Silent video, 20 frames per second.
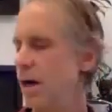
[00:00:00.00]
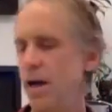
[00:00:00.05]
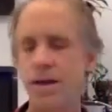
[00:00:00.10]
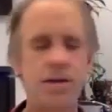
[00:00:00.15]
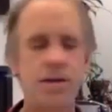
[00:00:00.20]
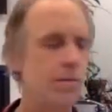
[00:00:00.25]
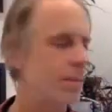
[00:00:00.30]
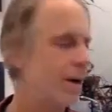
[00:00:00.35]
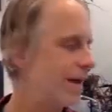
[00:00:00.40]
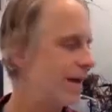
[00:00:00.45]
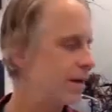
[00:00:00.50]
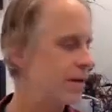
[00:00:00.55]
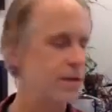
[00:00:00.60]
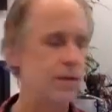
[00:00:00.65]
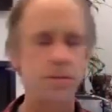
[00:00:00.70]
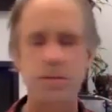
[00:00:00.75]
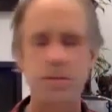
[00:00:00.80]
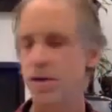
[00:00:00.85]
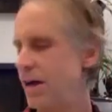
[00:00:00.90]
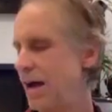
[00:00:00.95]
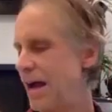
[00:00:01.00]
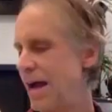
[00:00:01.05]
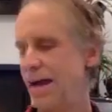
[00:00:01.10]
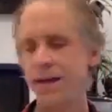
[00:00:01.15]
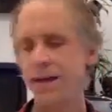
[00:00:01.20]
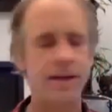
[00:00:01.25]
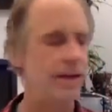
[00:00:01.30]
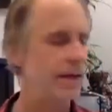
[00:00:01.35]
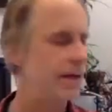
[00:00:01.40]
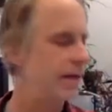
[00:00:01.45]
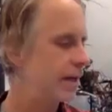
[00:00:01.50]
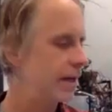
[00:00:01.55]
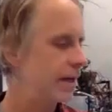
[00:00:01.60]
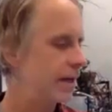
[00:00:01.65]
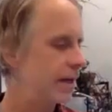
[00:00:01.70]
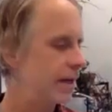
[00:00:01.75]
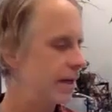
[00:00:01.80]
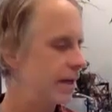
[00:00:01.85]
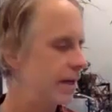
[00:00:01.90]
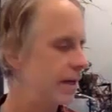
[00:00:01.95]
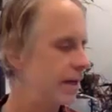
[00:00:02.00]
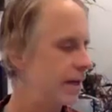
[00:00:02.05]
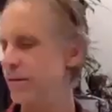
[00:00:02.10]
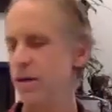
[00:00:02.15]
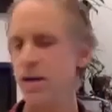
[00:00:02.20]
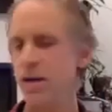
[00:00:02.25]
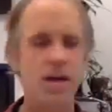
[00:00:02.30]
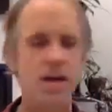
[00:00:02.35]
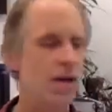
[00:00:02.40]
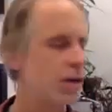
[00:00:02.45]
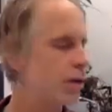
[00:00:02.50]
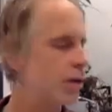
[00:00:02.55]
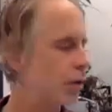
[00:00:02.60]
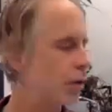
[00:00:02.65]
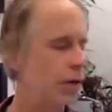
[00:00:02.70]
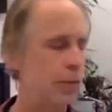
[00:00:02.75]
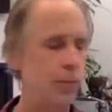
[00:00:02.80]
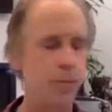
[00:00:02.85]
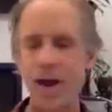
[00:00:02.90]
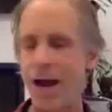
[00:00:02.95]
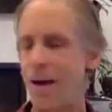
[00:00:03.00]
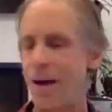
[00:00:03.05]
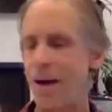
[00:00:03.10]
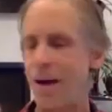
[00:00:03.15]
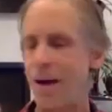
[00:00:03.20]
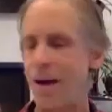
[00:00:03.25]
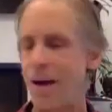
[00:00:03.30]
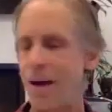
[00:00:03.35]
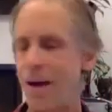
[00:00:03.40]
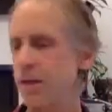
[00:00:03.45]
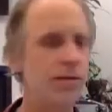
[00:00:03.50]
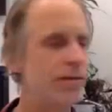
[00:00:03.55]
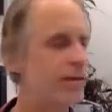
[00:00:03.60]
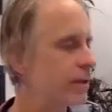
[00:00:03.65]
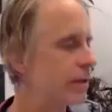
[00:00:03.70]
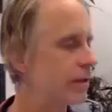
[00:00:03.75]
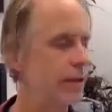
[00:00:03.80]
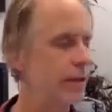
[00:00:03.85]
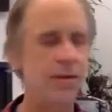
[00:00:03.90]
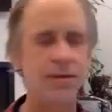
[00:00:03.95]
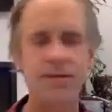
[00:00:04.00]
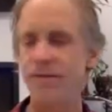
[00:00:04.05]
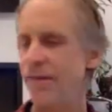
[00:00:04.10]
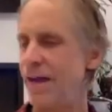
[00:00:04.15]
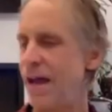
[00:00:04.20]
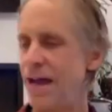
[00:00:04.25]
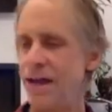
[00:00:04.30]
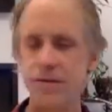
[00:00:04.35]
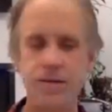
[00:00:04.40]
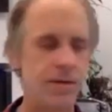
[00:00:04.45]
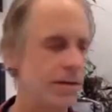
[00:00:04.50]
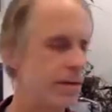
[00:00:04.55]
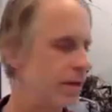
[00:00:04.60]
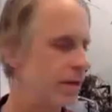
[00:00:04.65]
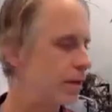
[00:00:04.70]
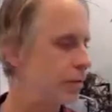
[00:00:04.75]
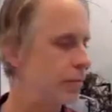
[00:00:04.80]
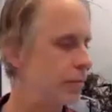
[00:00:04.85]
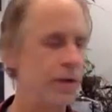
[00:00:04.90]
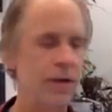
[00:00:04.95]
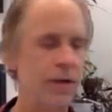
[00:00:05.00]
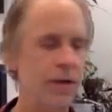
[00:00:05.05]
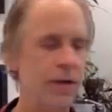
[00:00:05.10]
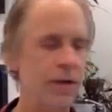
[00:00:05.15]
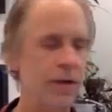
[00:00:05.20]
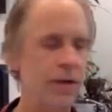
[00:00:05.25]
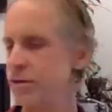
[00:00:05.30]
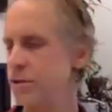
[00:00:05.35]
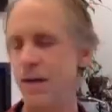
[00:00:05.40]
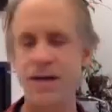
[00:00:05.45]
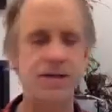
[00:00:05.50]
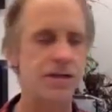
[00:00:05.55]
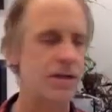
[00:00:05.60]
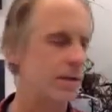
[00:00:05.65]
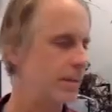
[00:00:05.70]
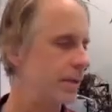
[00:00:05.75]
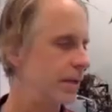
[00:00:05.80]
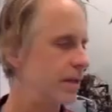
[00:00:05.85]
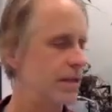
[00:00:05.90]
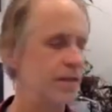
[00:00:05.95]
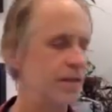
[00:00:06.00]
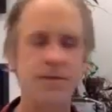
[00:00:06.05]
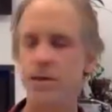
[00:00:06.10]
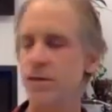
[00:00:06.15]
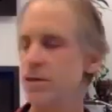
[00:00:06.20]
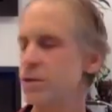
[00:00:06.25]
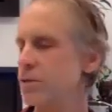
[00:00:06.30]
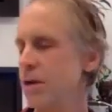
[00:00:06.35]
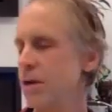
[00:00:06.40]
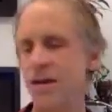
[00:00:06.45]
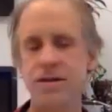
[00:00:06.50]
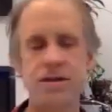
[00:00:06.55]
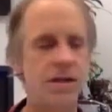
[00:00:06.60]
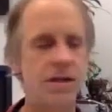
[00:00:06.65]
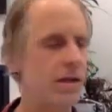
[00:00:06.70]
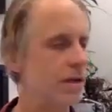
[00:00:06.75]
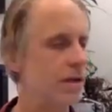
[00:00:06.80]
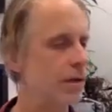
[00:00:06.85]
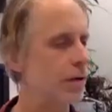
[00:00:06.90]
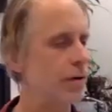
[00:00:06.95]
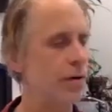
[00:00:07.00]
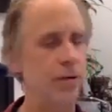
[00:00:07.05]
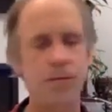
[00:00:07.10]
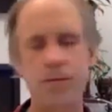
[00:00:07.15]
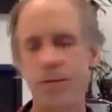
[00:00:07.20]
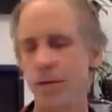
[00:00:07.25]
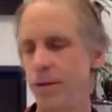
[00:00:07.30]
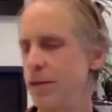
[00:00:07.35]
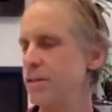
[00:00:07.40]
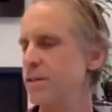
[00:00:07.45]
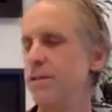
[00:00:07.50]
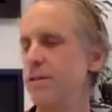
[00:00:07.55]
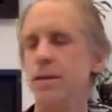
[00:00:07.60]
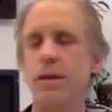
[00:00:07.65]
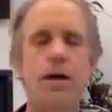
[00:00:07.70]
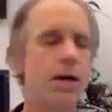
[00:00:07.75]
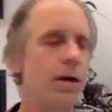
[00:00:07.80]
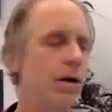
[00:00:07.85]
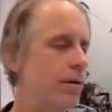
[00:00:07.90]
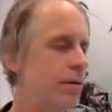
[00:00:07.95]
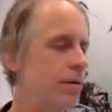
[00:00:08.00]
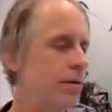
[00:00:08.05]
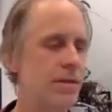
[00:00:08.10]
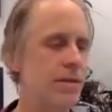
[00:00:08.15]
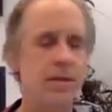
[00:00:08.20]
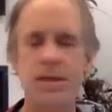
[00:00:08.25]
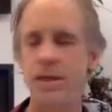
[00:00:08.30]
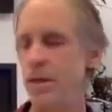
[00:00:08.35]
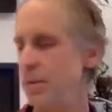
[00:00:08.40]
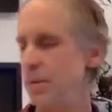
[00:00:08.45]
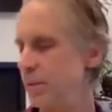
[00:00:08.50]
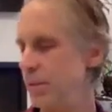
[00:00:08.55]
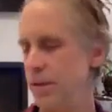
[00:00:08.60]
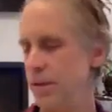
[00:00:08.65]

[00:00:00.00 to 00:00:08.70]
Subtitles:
And you might hear some cracking or whatever. You're probably going to move a little faster than you would if you're stretching, because if you're stretching, you're going really slow and deep.